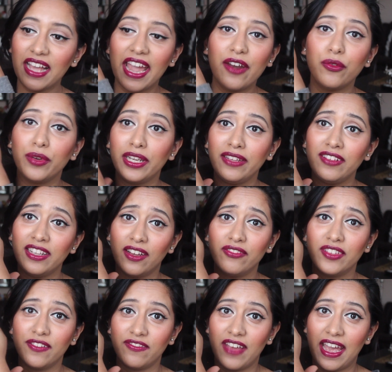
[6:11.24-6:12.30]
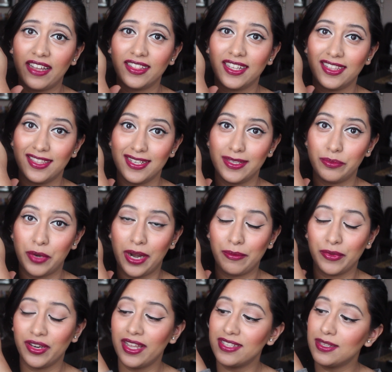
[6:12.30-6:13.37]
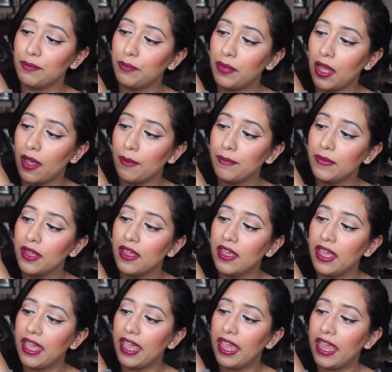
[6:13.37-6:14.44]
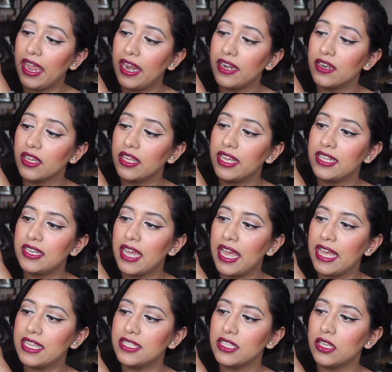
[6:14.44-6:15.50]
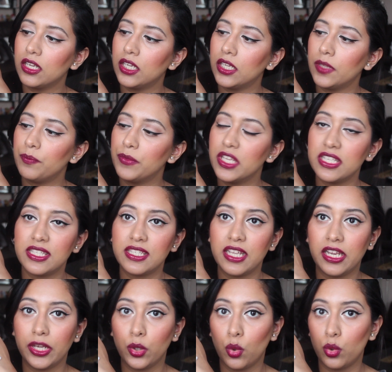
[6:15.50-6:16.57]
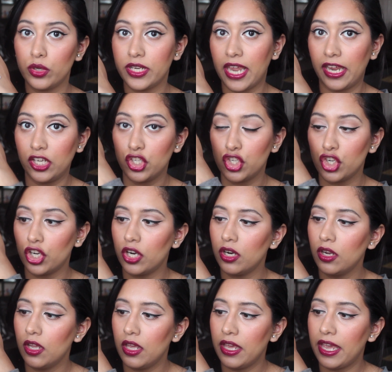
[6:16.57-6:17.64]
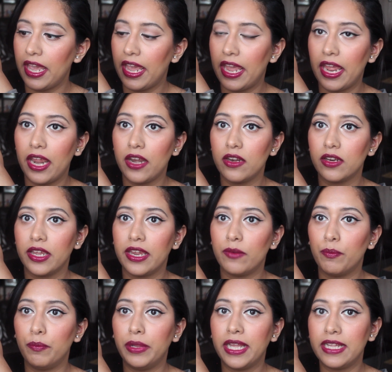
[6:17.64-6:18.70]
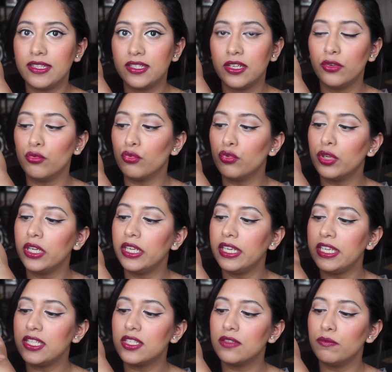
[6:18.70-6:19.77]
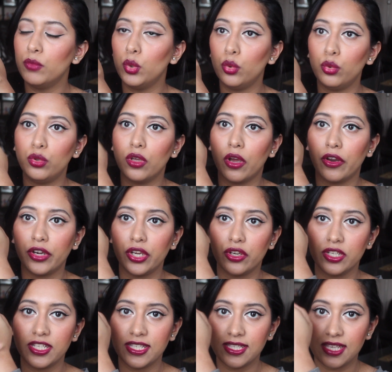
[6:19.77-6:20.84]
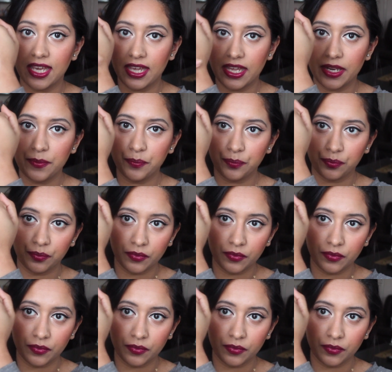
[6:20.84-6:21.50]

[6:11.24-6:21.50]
I really love the fact that this primer has a pump and it has the silicone texture and it blends in really smooth on your skin.